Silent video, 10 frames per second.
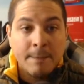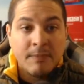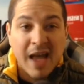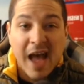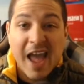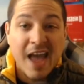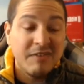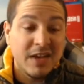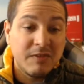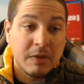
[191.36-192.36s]
I
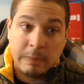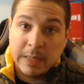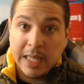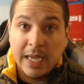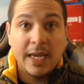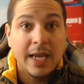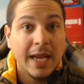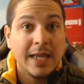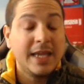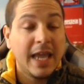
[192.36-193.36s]
haven't even played
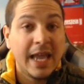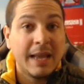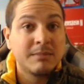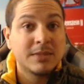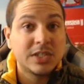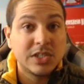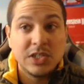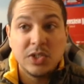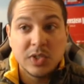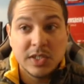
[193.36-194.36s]
any games
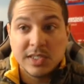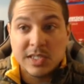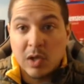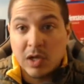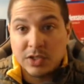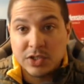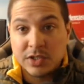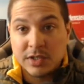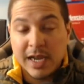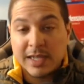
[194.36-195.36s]
using this
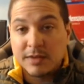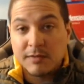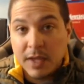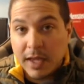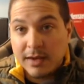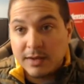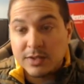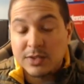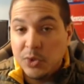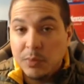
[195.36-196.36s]
launcher as of yet,
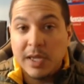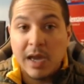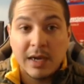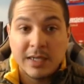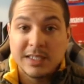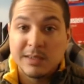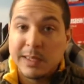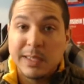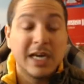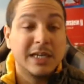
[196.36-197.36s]
to be honest,
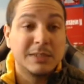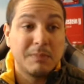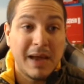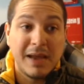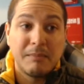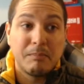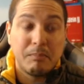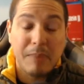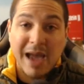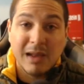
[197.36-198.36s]
because my
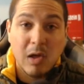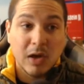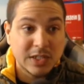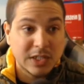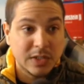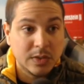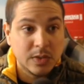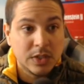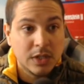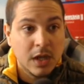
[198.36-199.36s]
backlog is
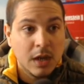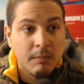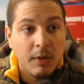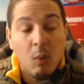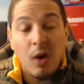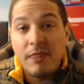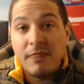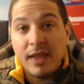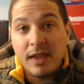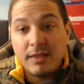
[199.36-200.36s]
huge. But one
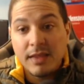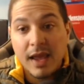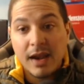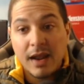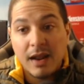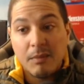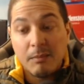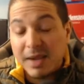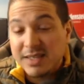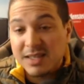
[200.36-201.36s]
thing that,
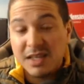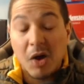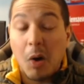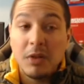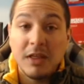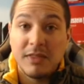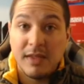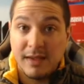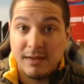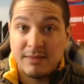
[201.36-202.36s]
basically the only
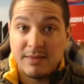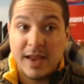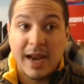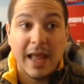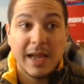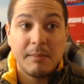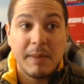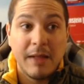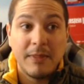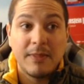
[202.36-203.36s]
thing that I like
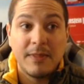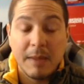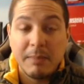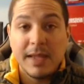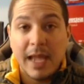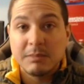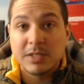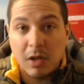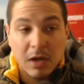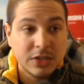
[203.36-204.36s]
about the Epic Games
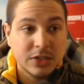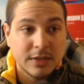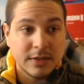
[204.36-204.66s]
Launcher,